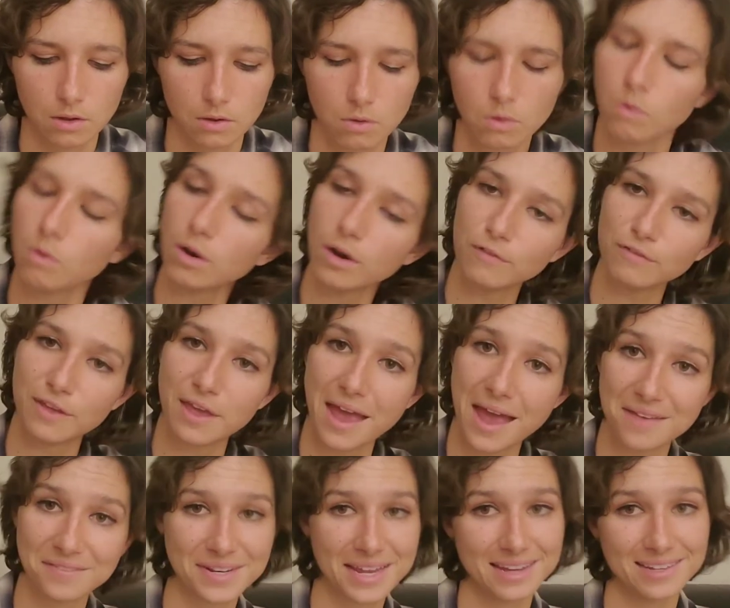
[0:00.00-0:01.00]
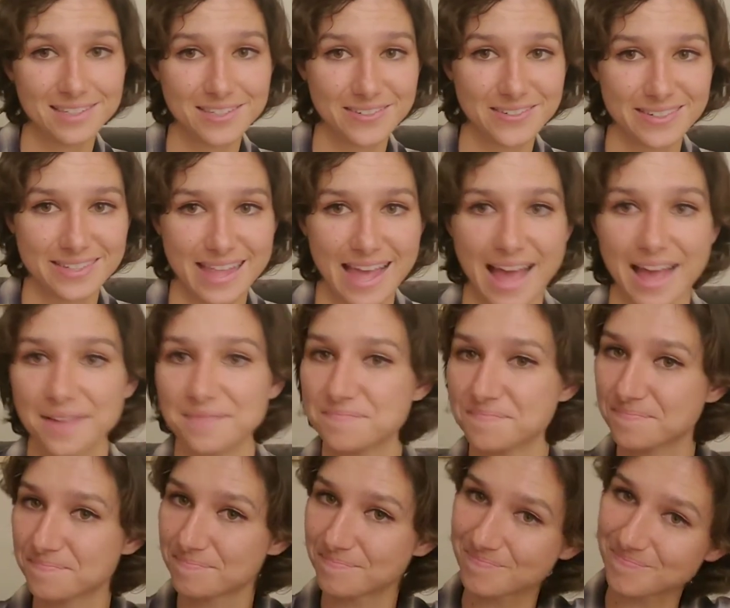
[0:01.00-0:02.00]
Or if you have an answer to that,
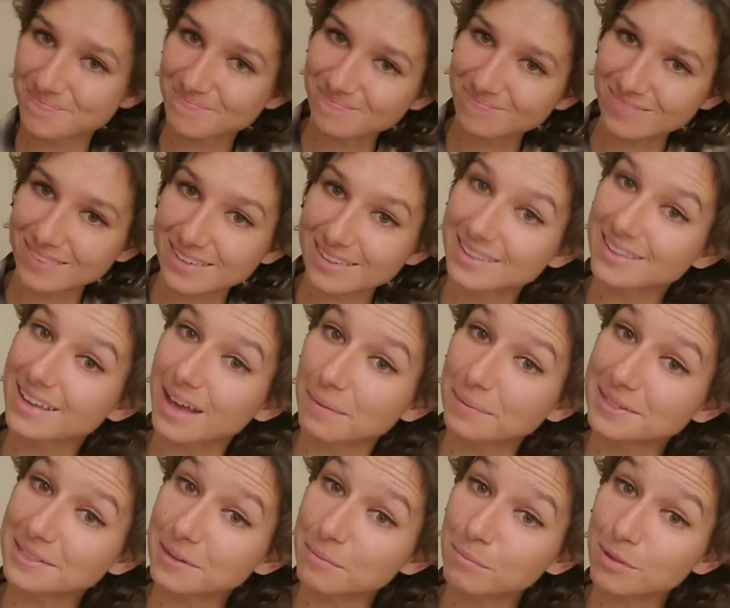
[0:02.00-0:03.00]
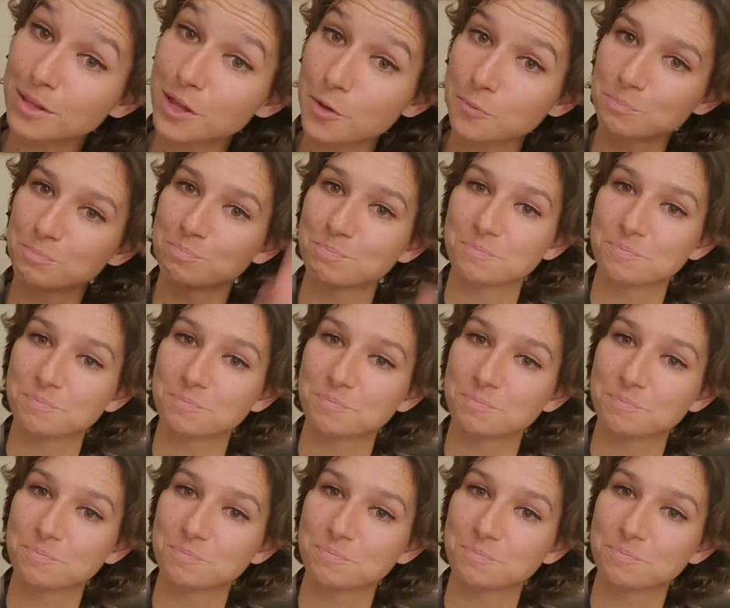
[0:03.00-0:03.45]
comment down below.